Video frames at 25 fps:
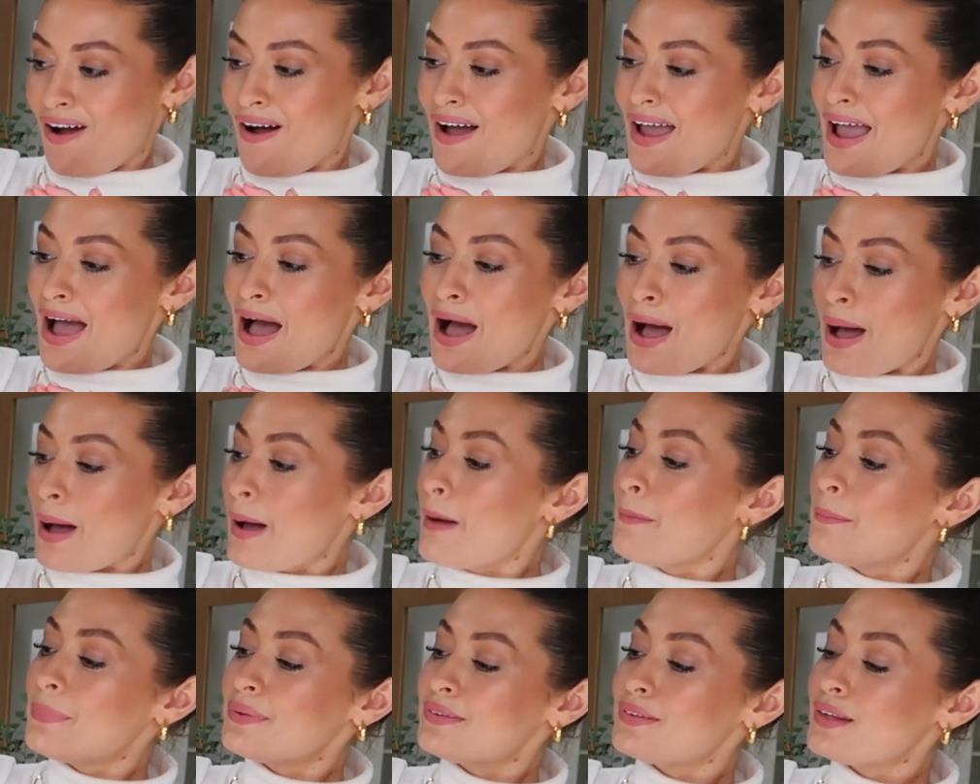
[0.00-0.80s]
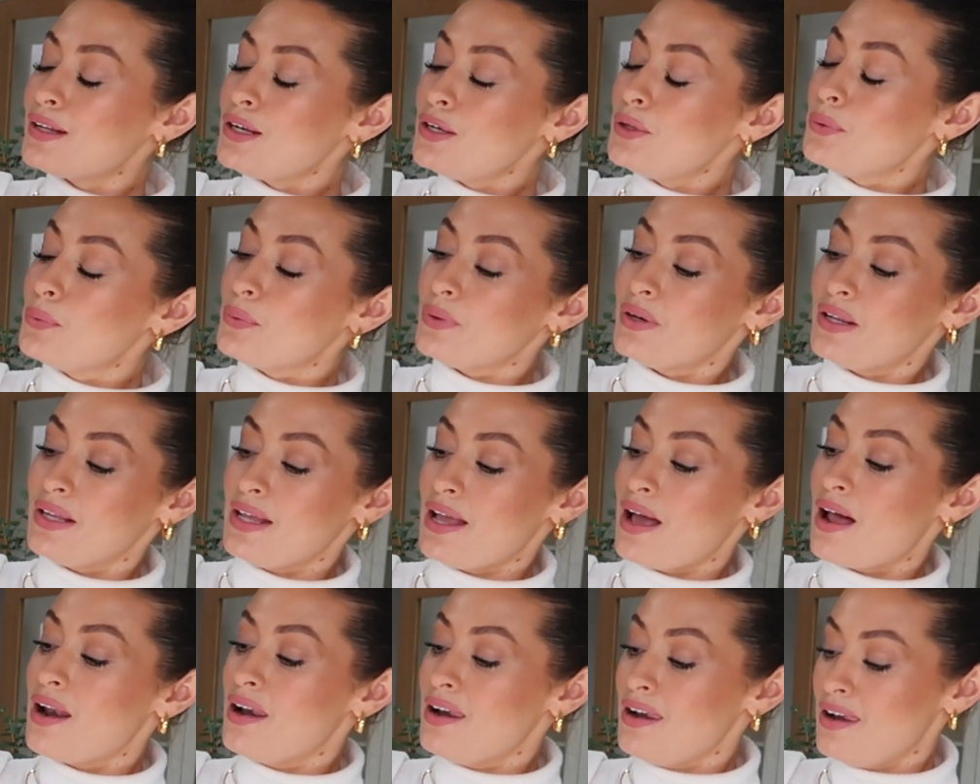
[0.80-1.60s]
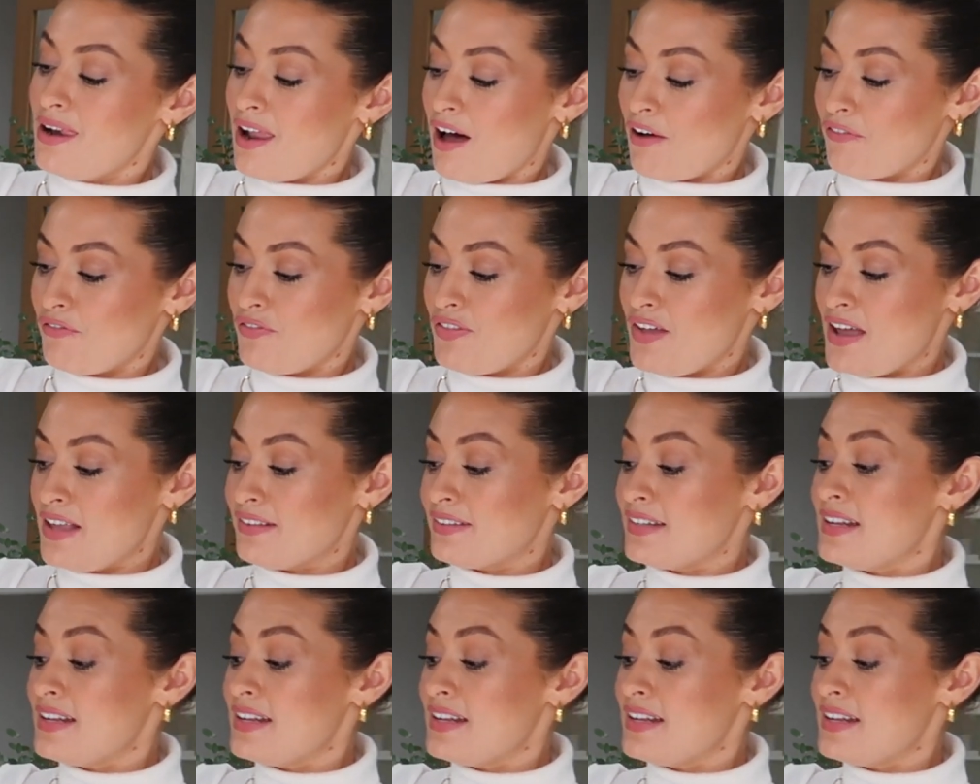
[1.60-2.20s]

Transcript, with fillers: I absolutely love this.